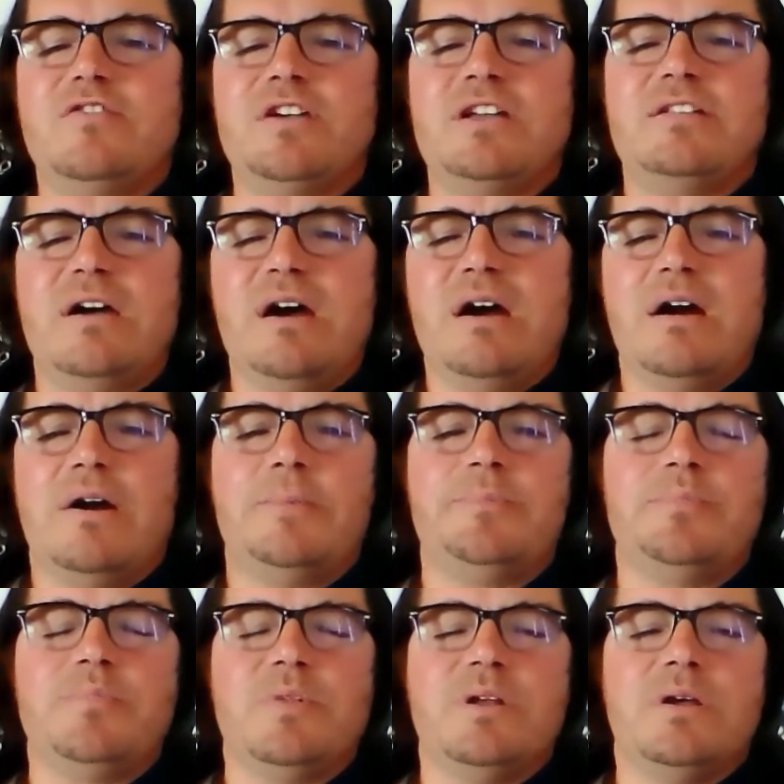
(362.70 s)
the guitar,
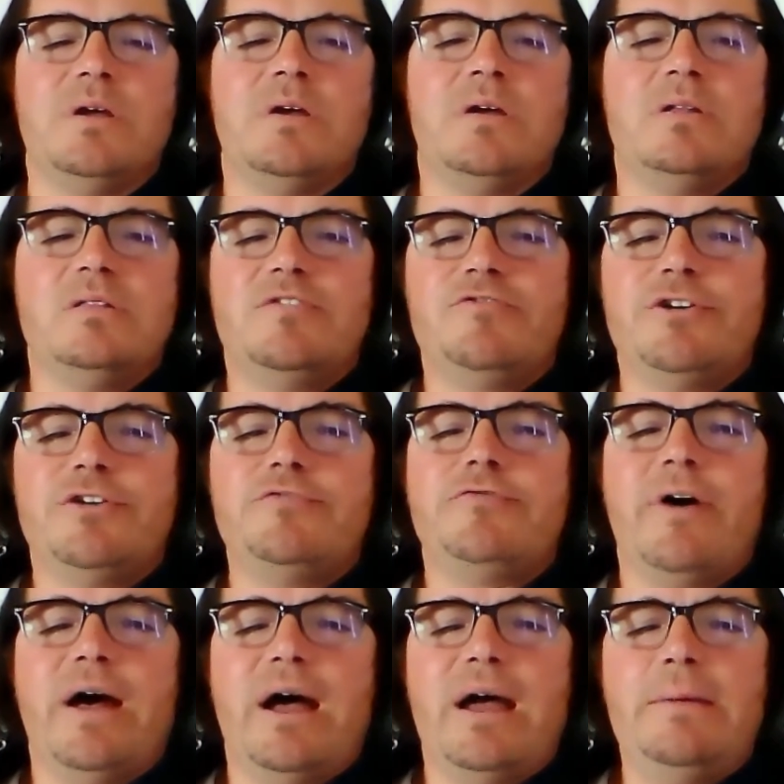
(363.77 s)
the fret
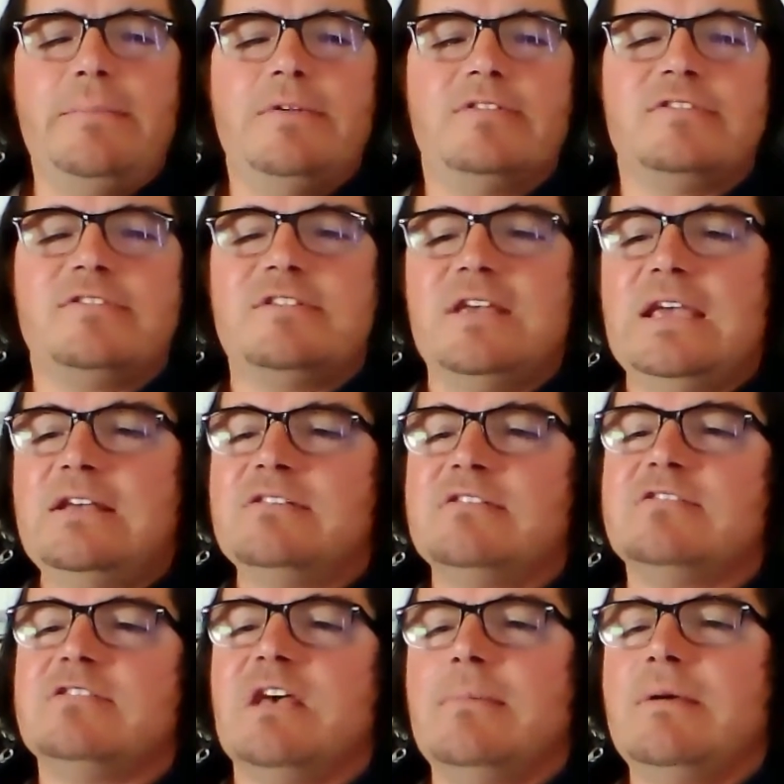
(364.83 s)
5, 6,
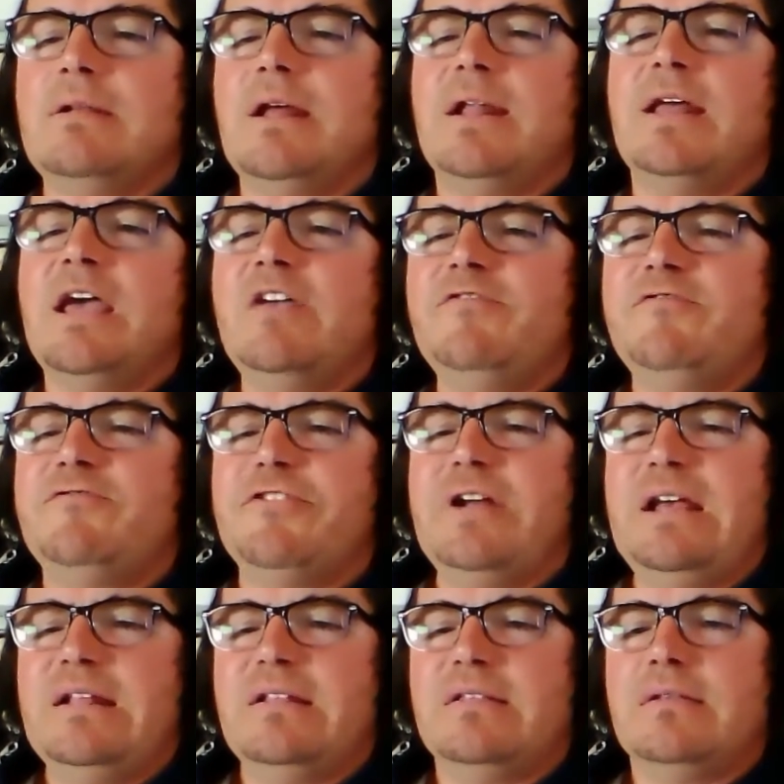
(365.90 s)
7, and 8
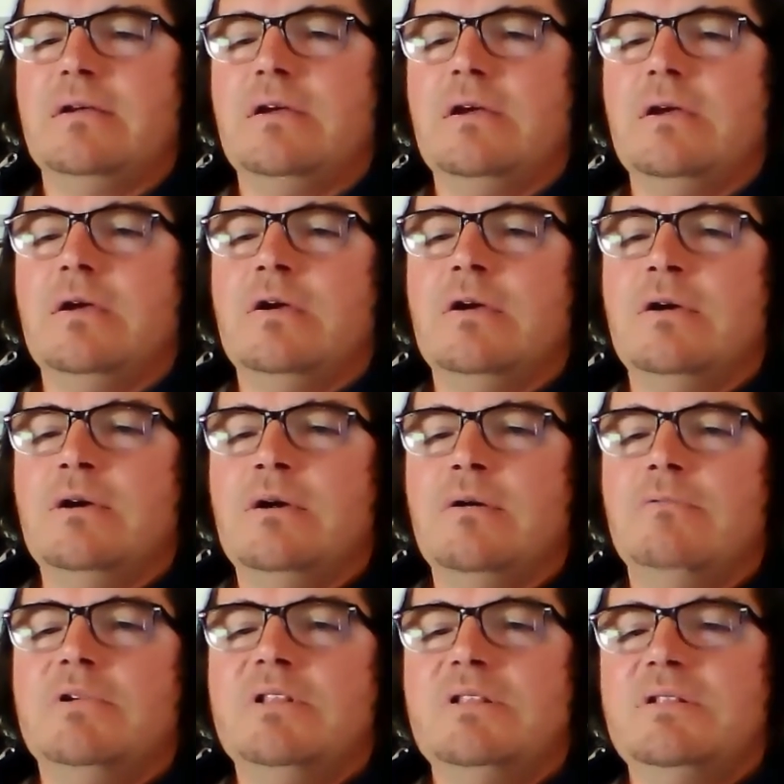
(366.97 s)
fret,
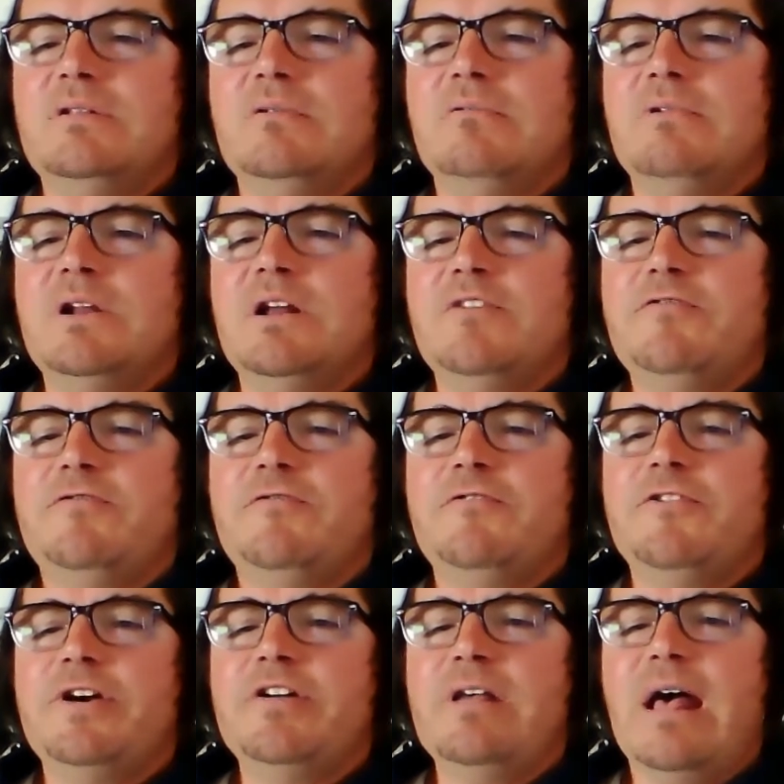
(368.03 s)
with a
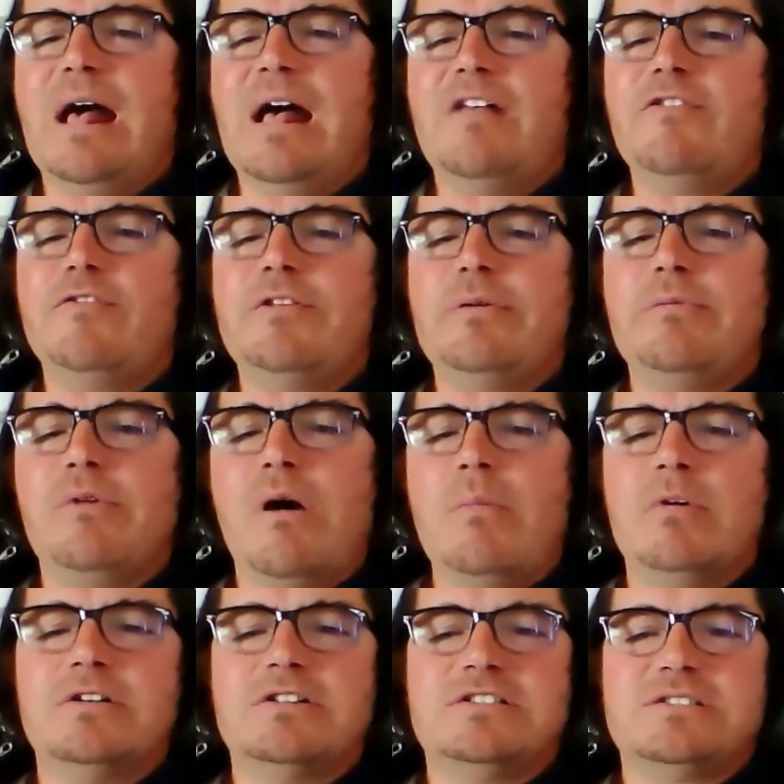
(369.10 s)
first half of the
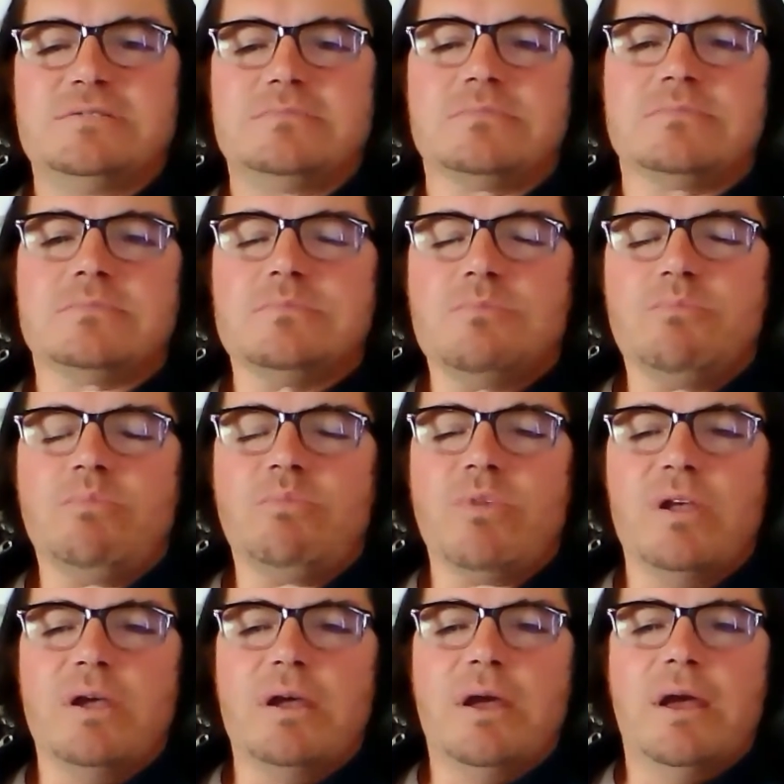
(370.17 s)
rhombus.
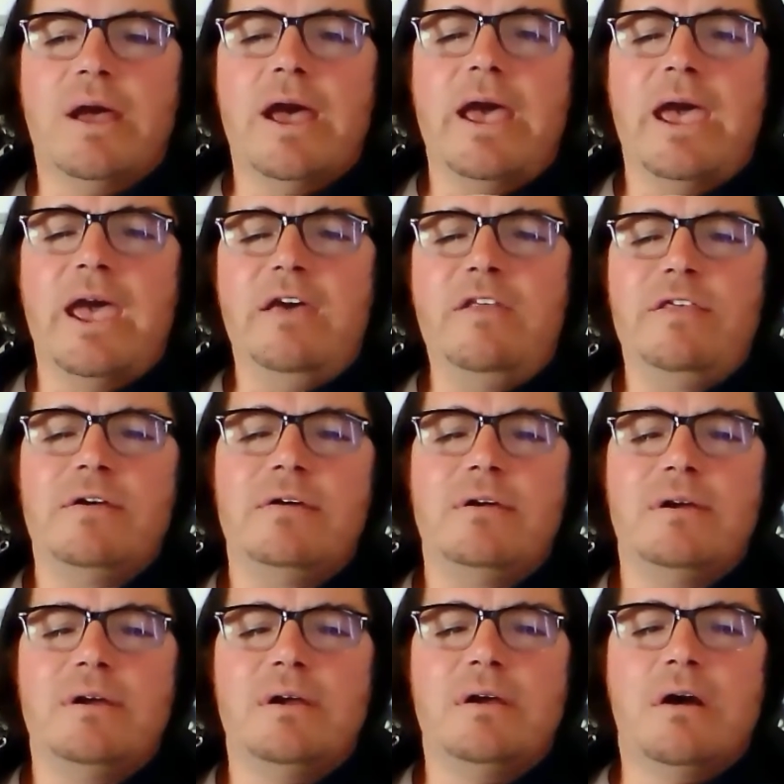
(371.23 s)
Half
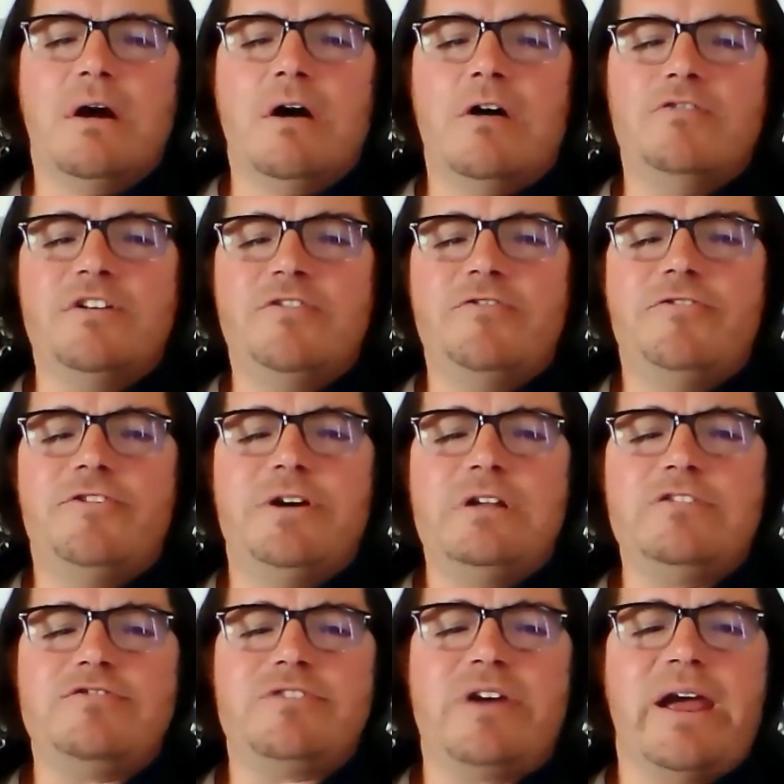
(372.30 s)
of the
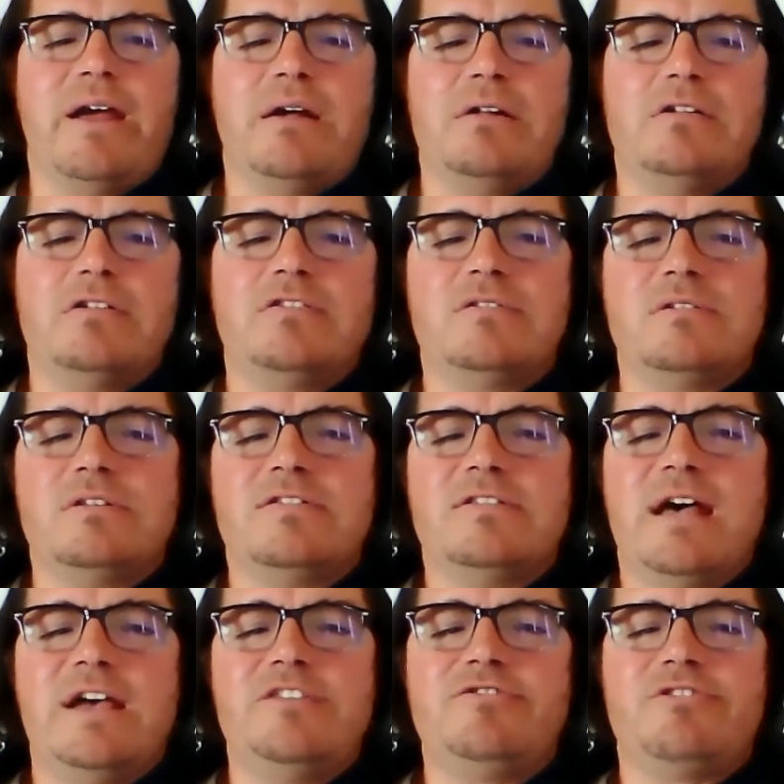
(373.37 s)
first triangle's
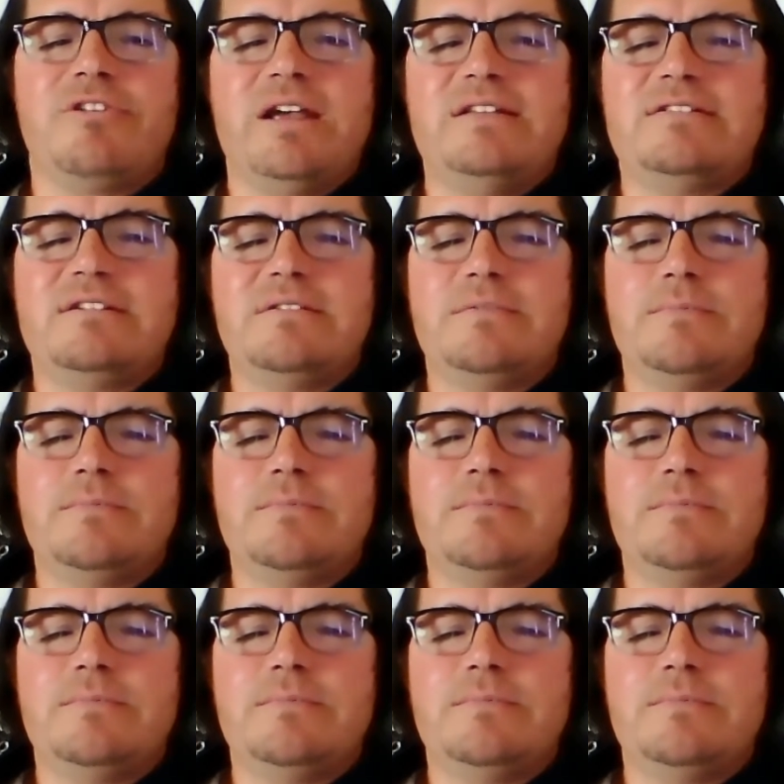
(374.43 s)
side traced